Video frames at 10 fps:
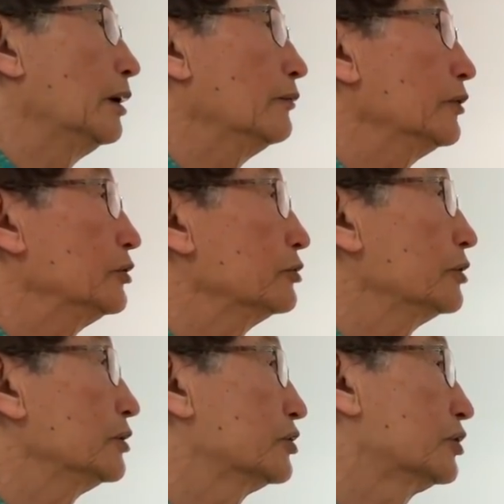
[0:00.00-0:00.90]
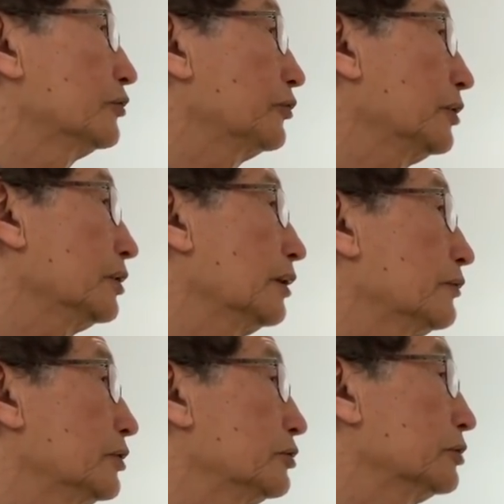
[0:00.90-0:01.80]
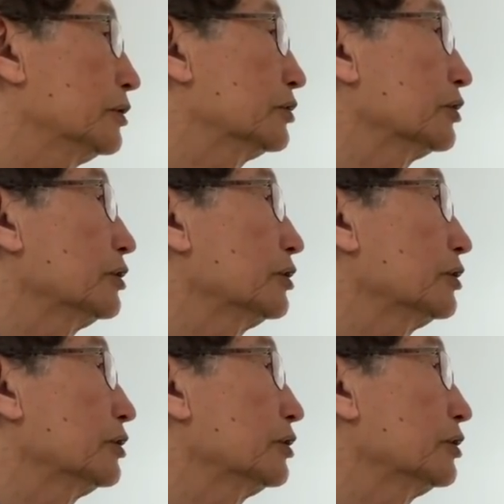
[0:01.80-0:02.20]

every tree is different, every tree is